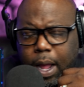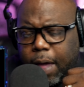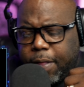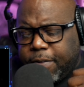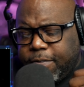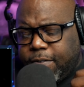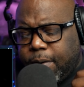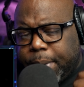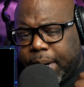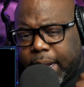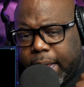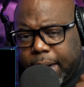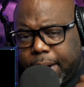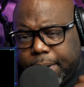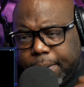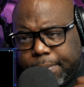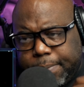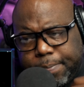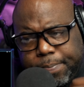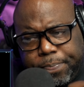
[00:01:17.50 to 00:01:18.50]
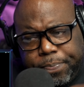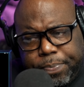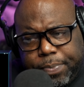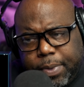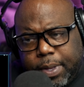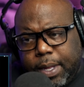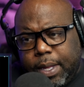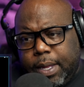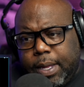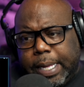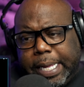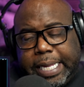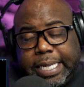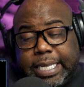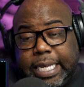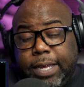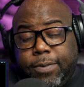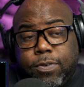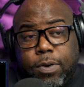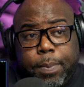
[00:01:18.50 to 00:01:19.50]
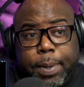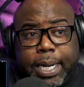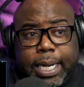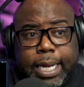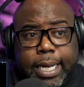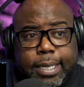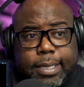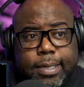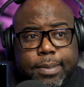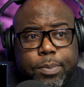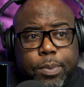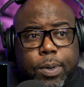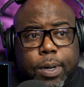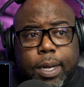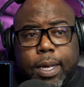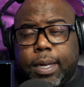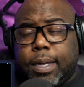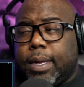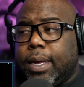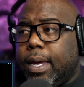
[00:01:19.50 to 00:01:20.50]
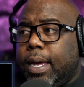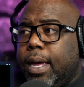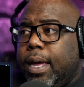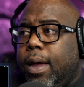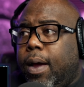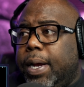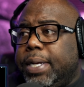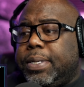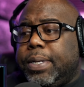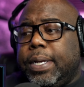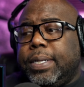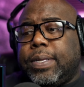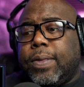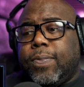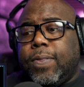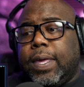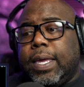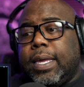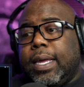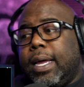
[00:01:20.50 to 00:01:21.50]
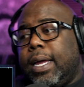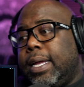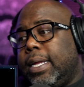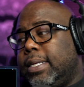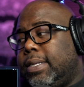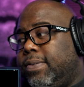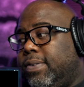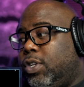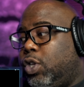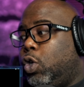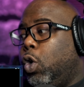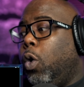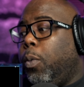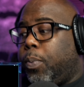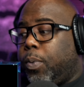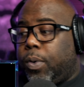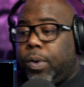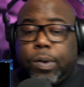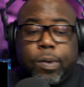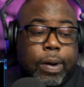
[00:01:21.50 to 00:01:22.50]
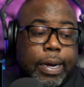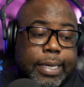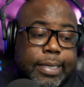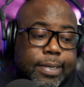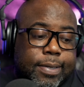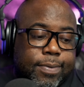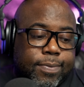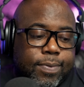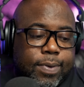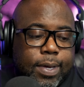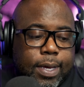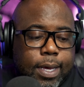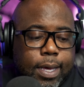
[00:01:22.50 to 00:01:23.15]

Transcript: from Atlanta? Is he from Atlanta? More like. All right, so here's the thing. Uh, it's super aggressive.